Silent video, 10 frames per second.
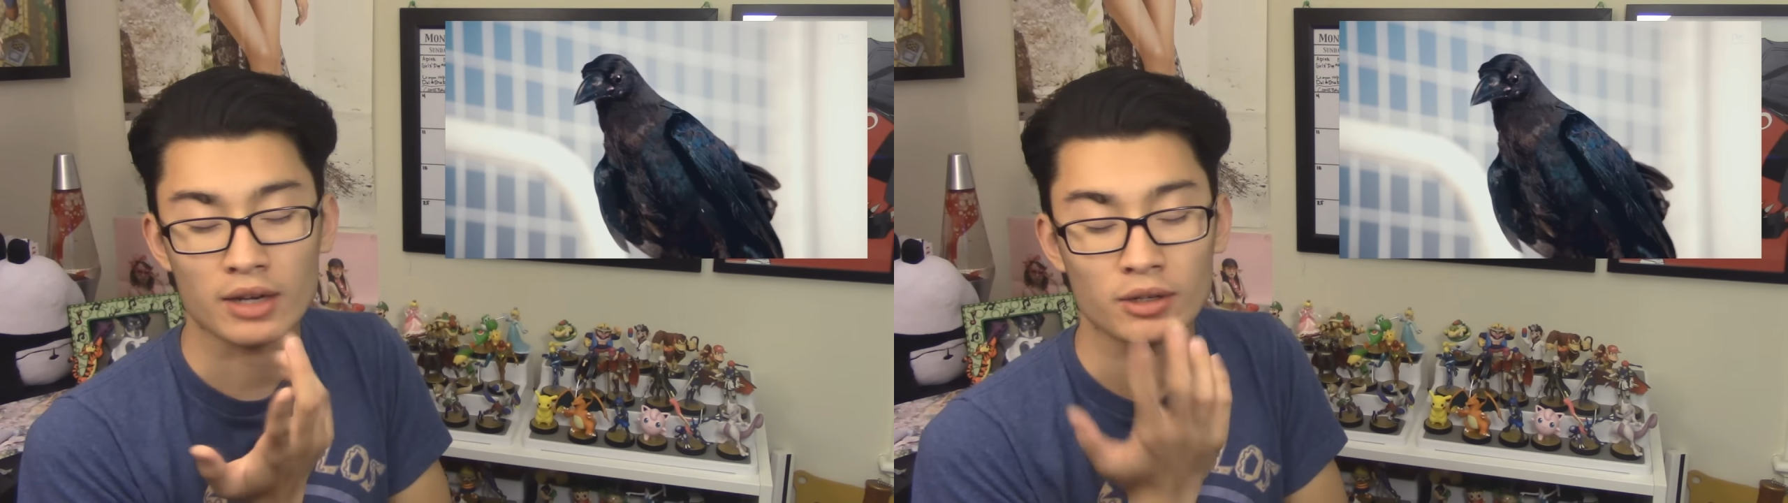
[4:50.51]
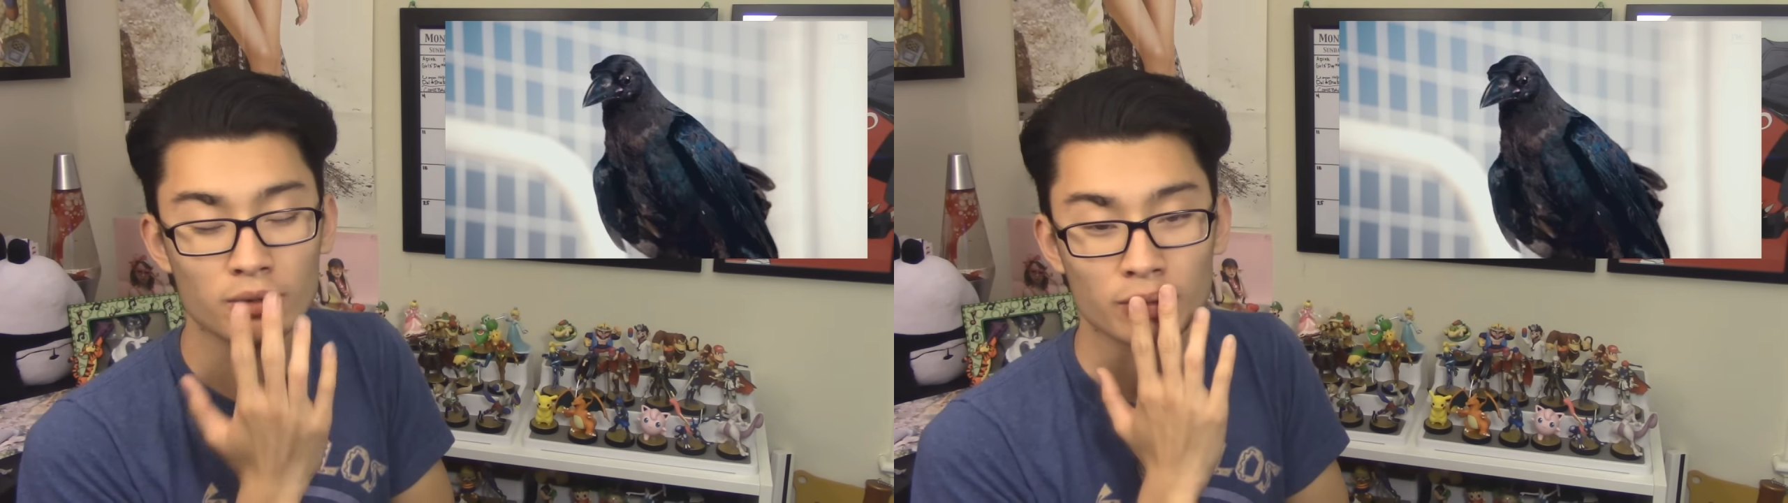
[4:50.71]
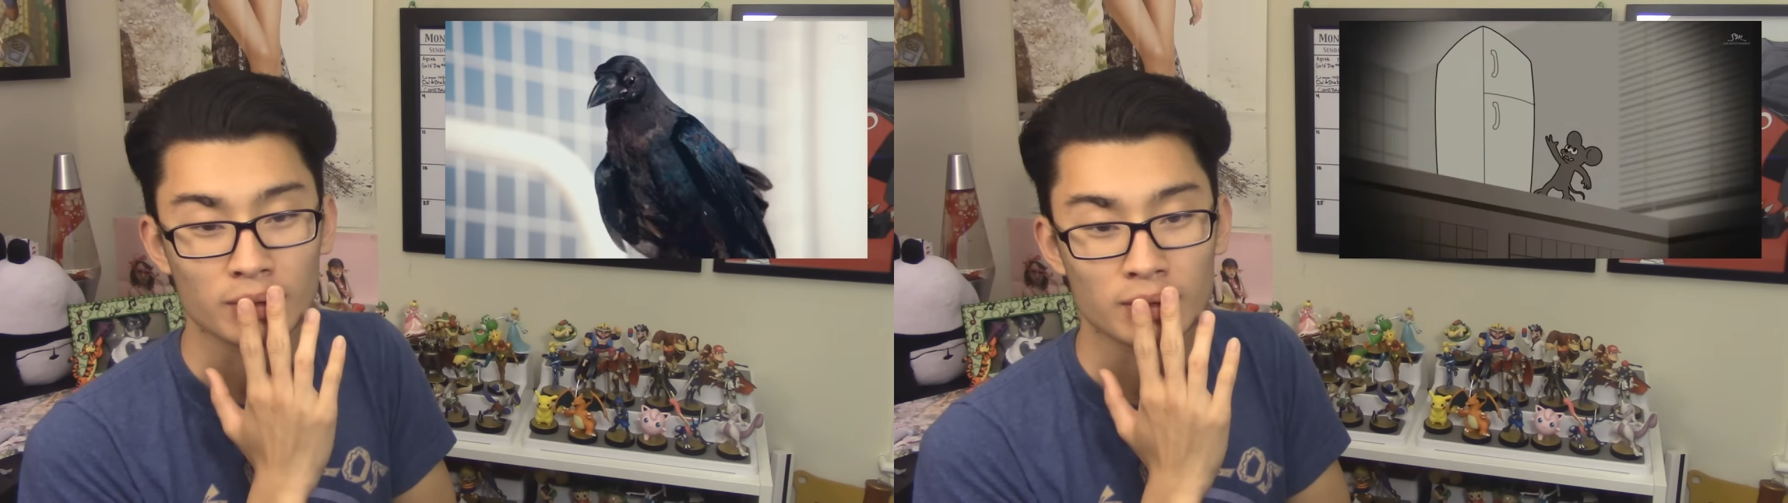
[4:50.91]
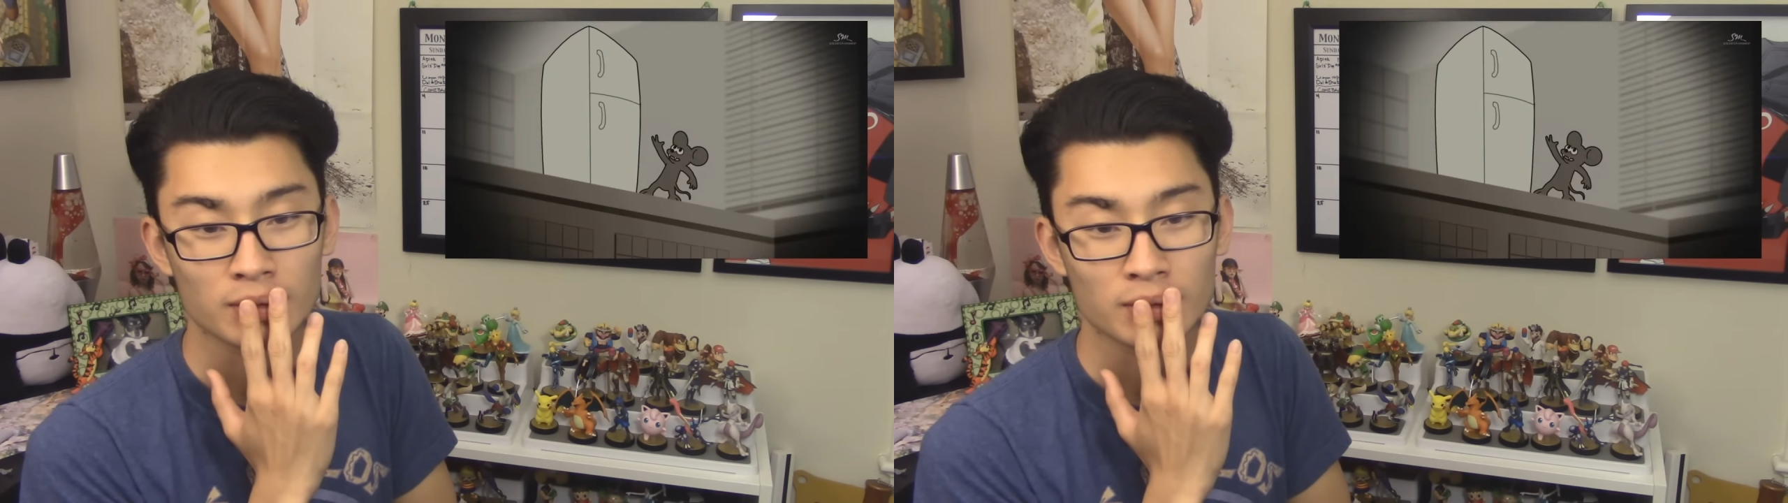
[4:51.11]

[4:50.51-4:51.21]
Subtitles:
don't.